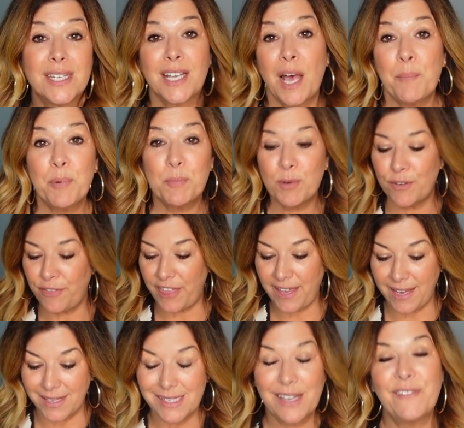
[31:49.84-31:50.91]
a couple more
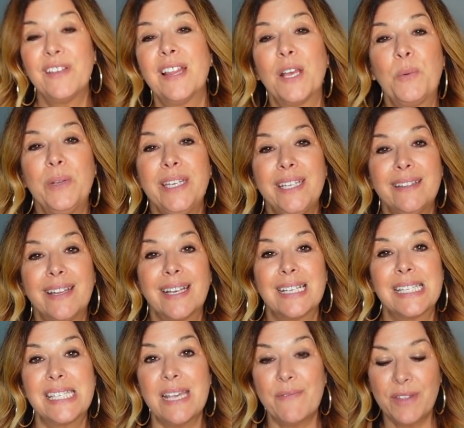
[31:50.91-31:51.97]
things. I feel like we need like a
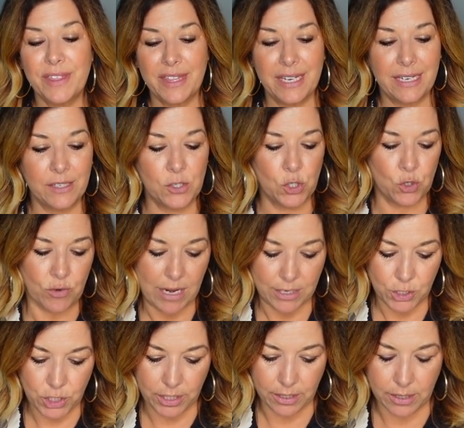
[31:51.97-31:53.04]
seventh inning
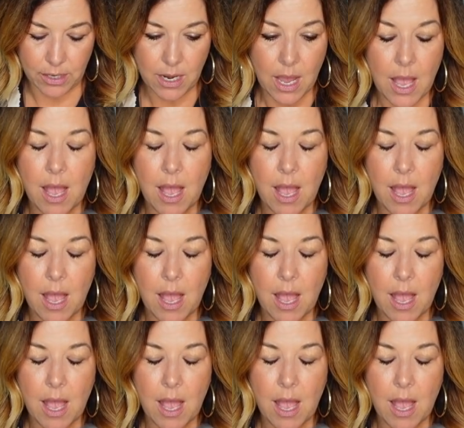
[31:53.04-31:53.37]
stretch here.